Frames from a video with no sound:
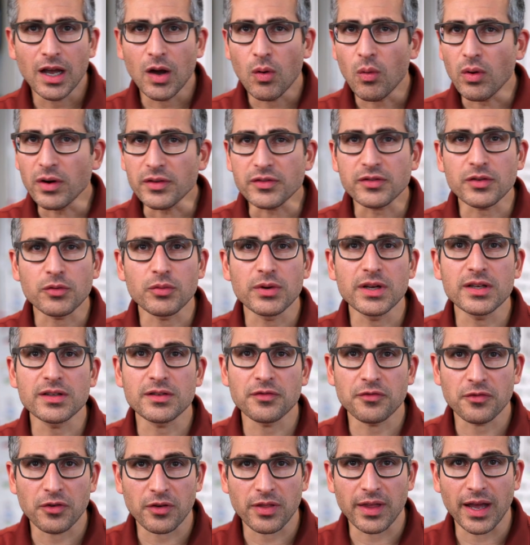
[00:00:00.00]
What is the reason
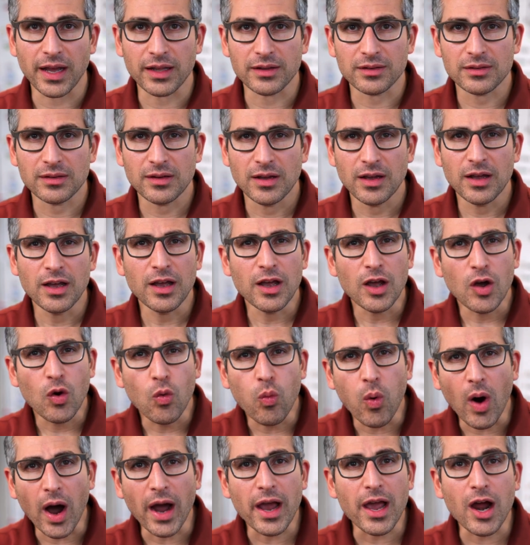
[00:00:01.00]
for that?
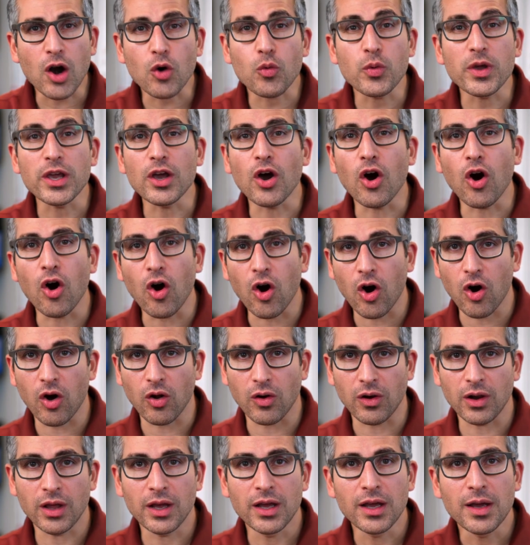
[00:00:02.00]
Why are we
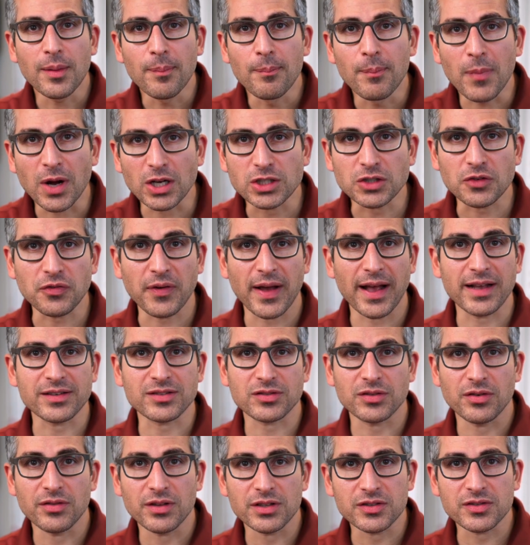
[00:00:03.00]
all much
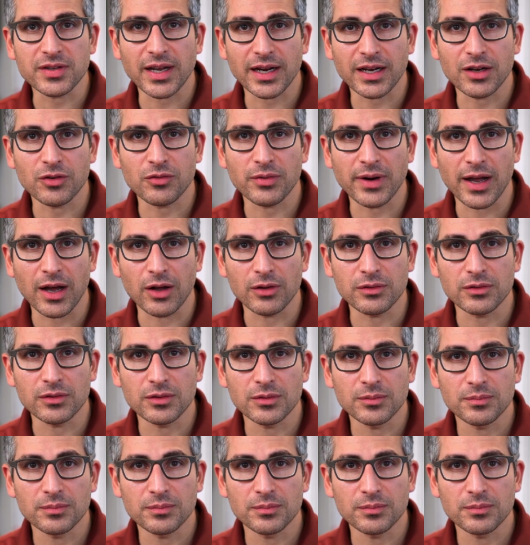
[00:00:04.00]
faster in the second round?